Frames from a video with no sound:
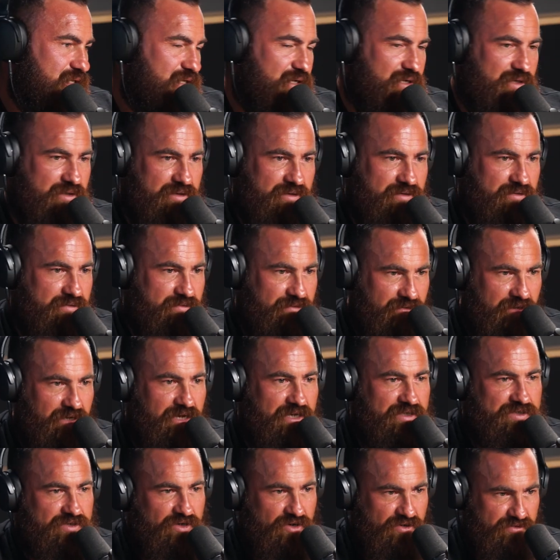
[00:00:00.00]
dude,
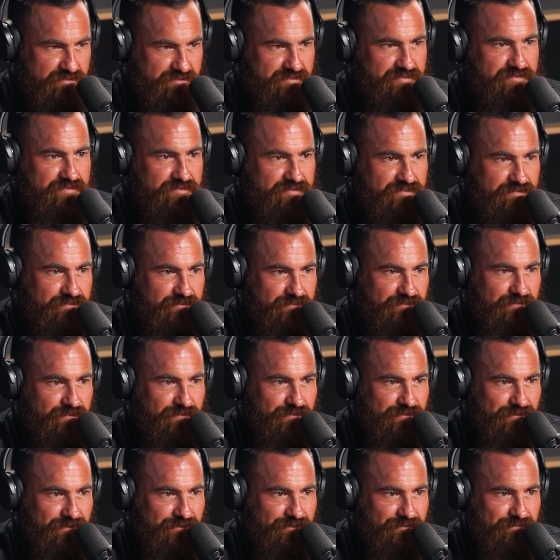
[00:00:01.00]
it's on.
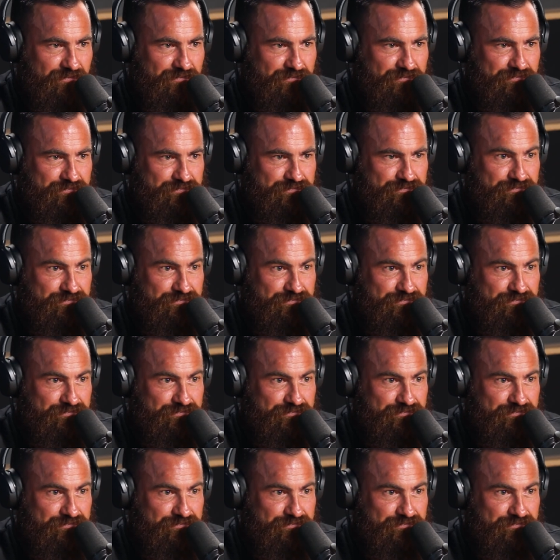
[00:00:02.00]
That is